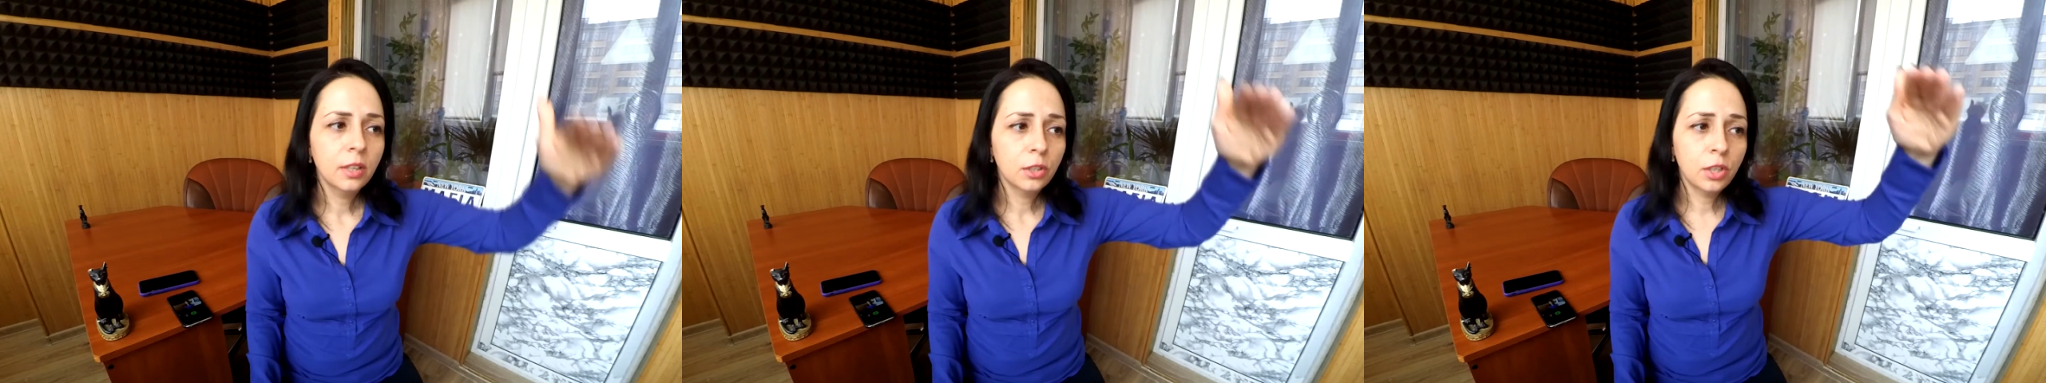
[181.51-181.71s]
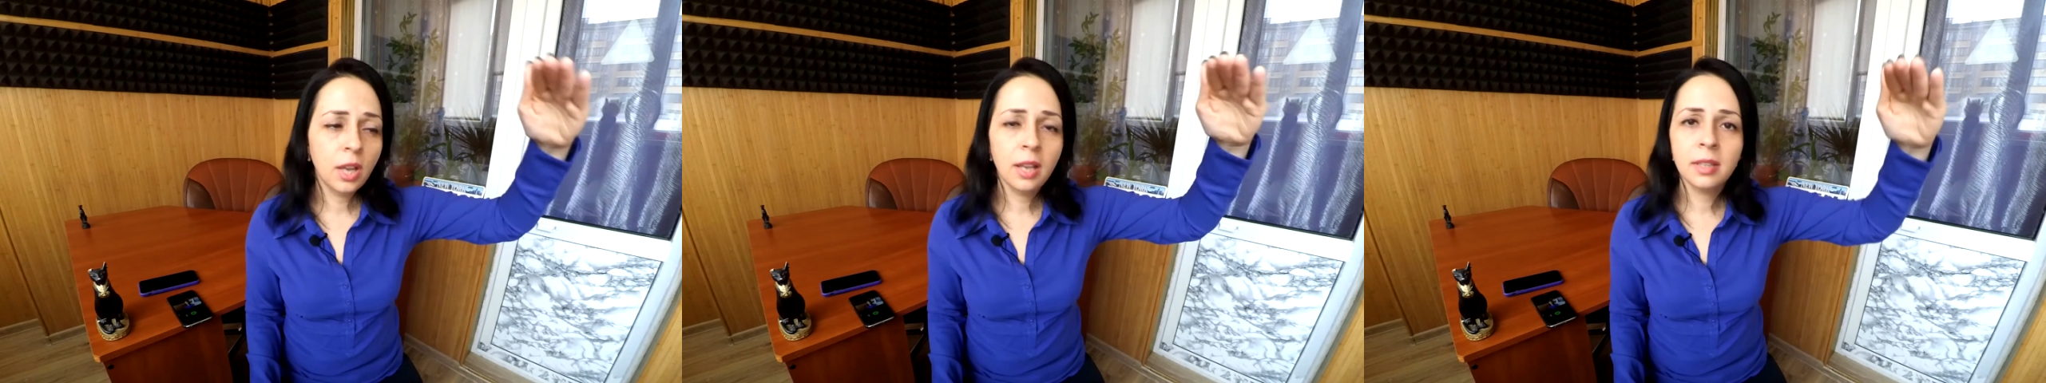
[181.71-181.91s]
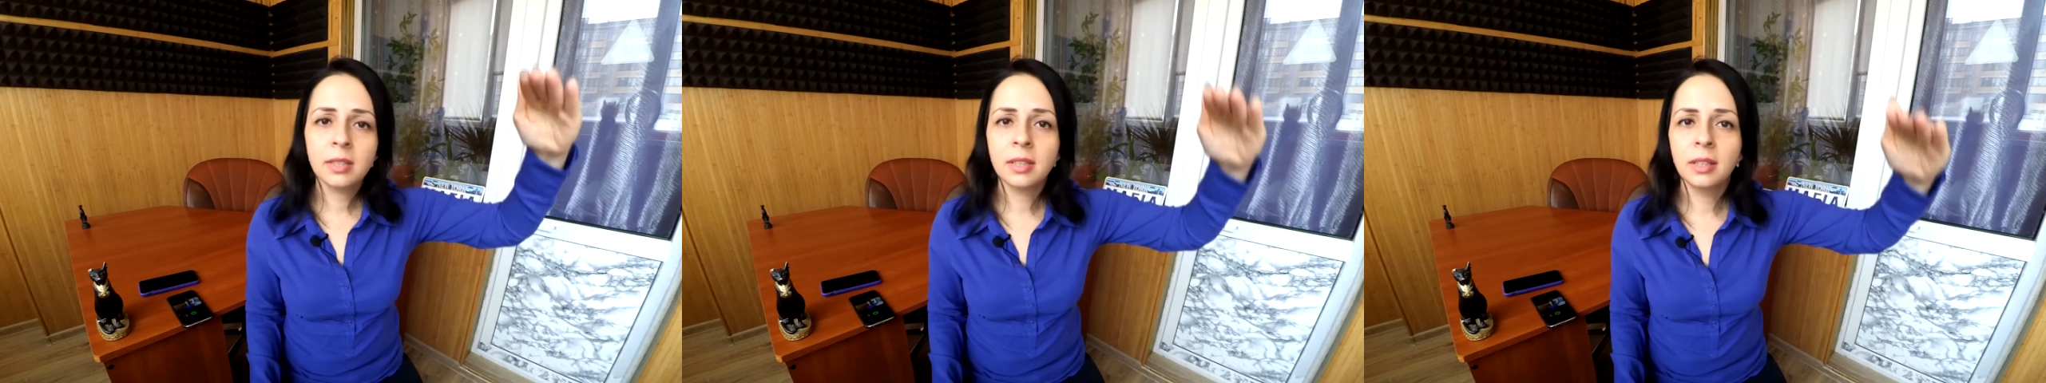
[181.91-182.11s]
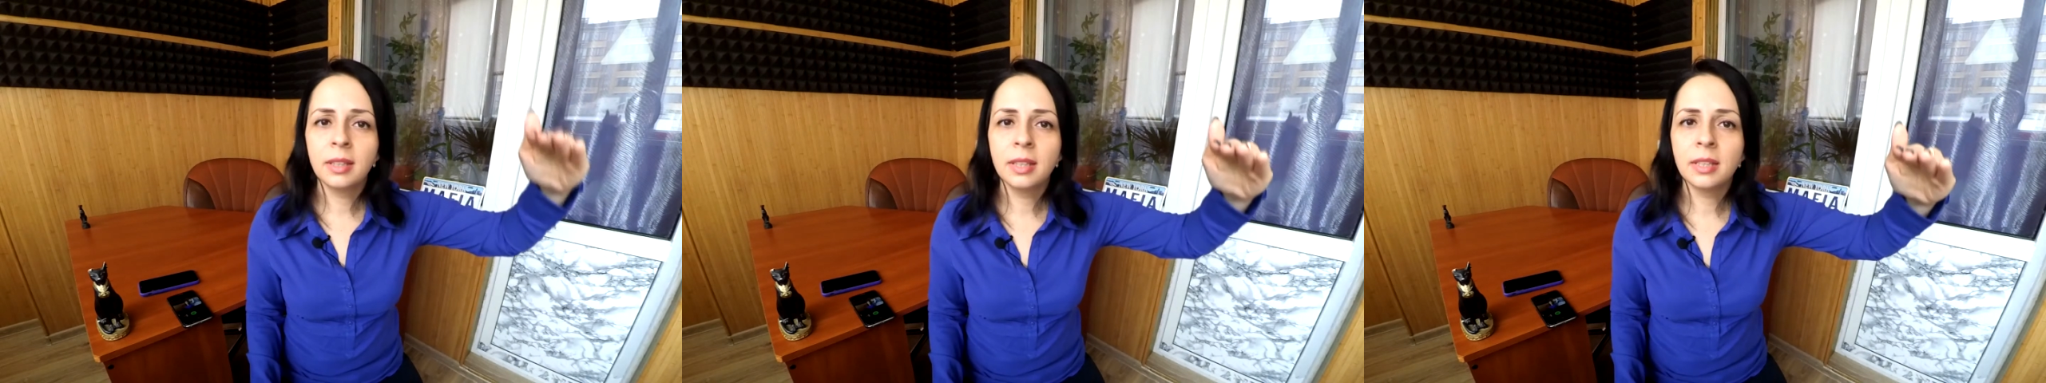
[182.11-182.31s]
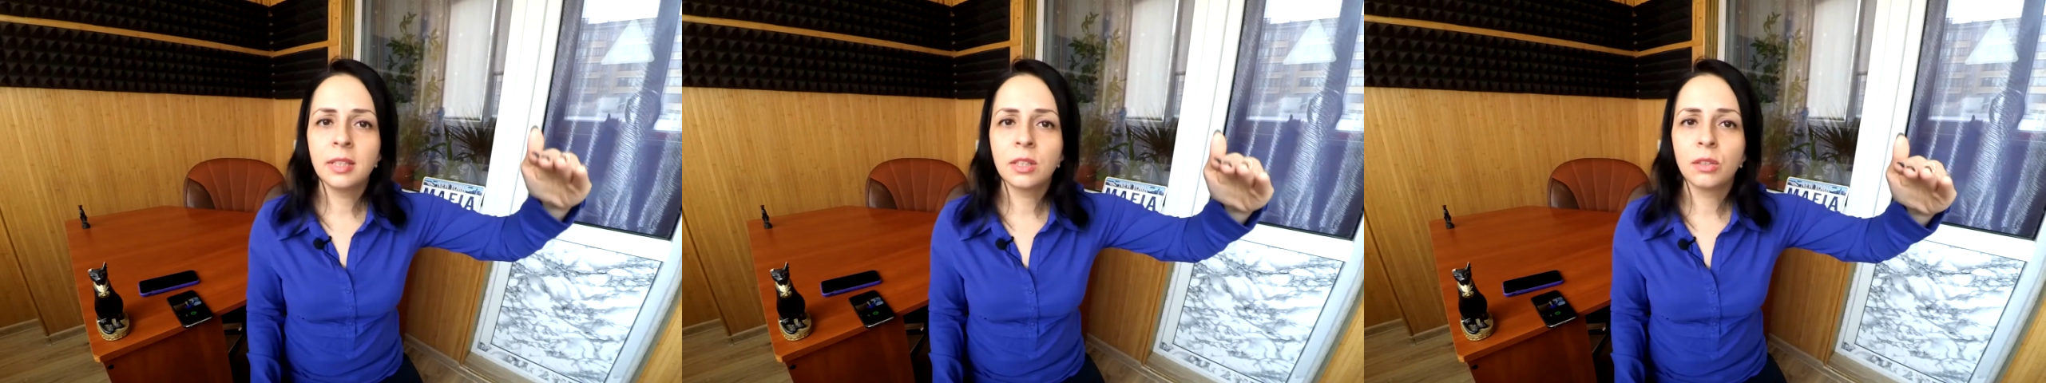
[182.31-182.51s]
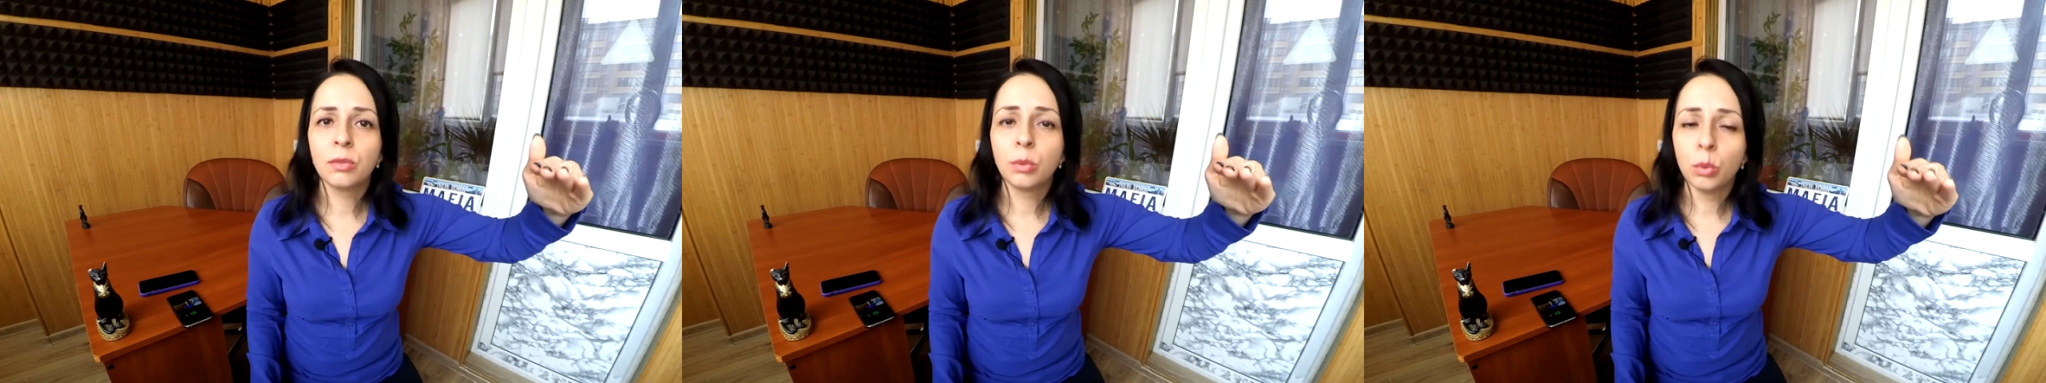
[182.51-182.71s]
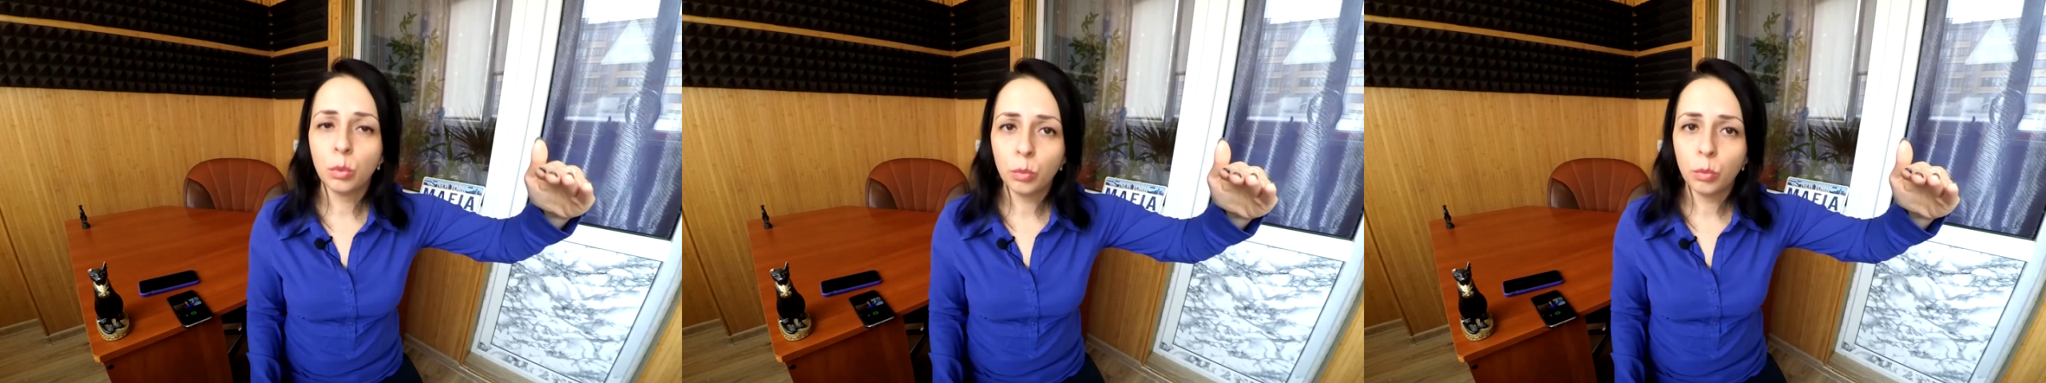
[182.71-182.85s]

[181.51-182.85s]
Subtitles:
Just a list of